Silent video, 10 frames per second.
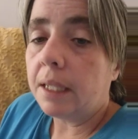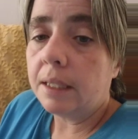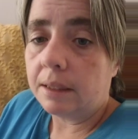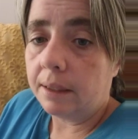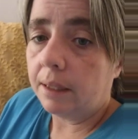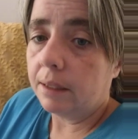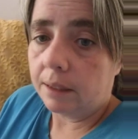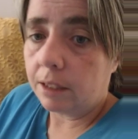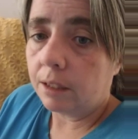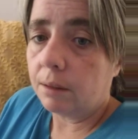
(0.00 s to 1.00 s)
That dog
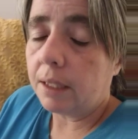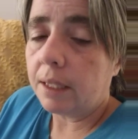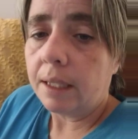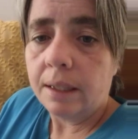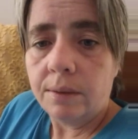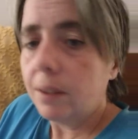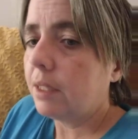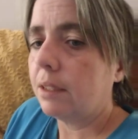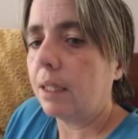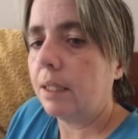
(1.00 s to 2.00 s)
is showing every
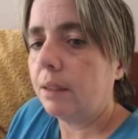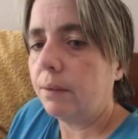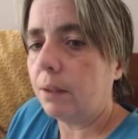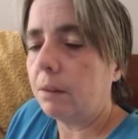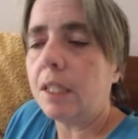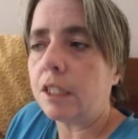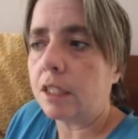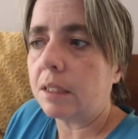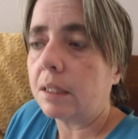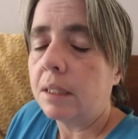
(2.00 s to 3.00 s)
sign of
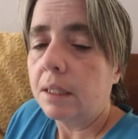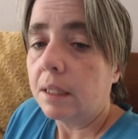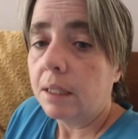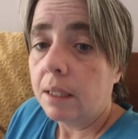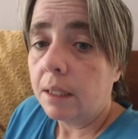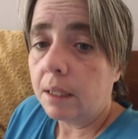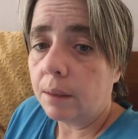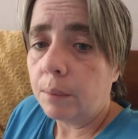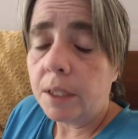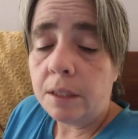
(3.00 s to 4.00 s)
aggression.
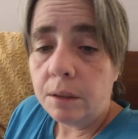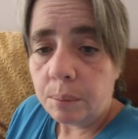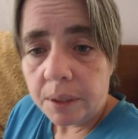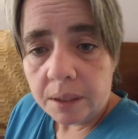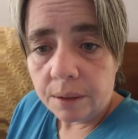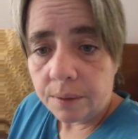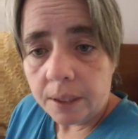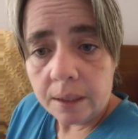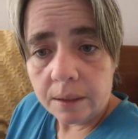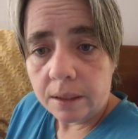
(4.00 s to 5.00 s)
And when you put your
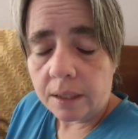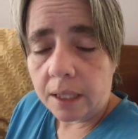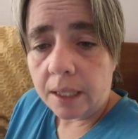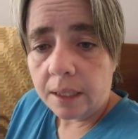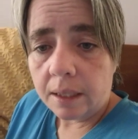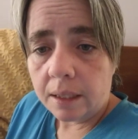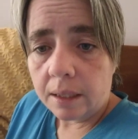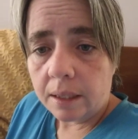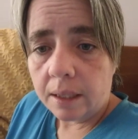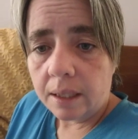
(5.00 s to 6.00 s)
fingers in it,
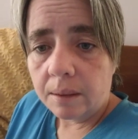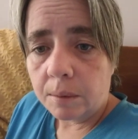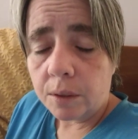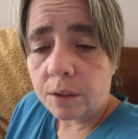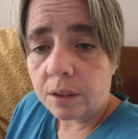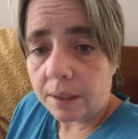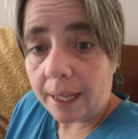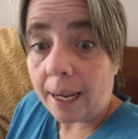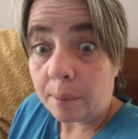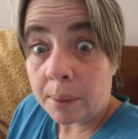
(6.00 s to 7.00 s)
it will
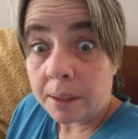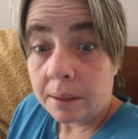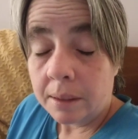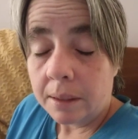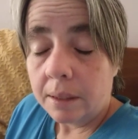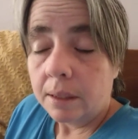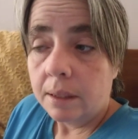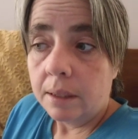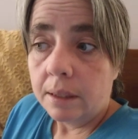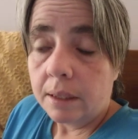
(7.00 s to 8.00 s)
snap.
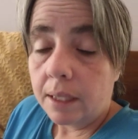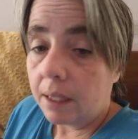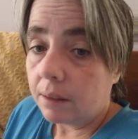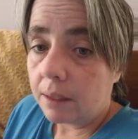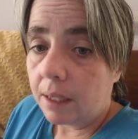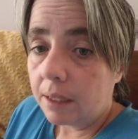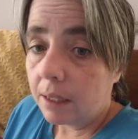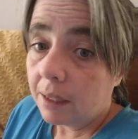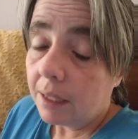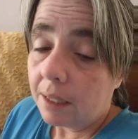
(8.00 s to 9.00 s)
Now,
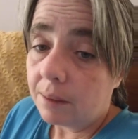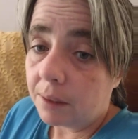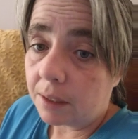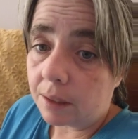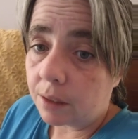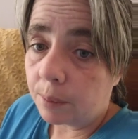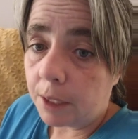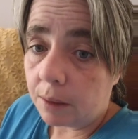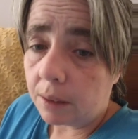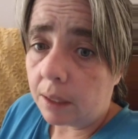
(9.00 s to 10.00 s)
luckily, that was a
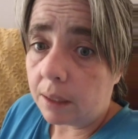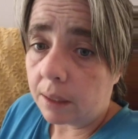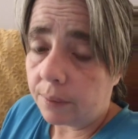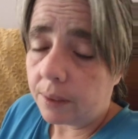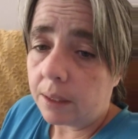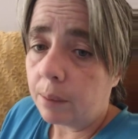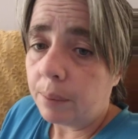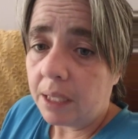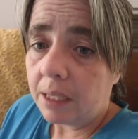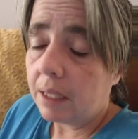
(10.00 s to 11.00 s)
small dog. If it's a
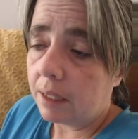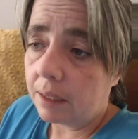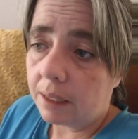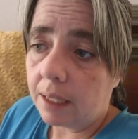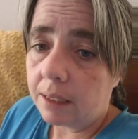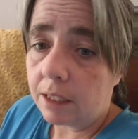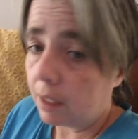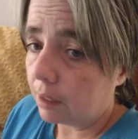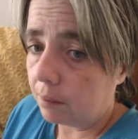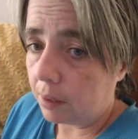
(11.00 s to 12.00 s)
big dog, that
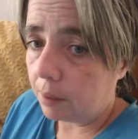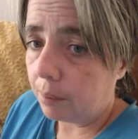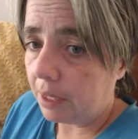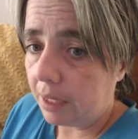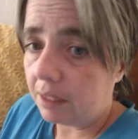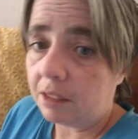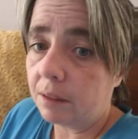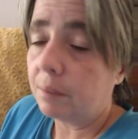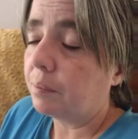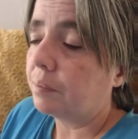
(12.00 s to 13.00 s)
child would have been injured.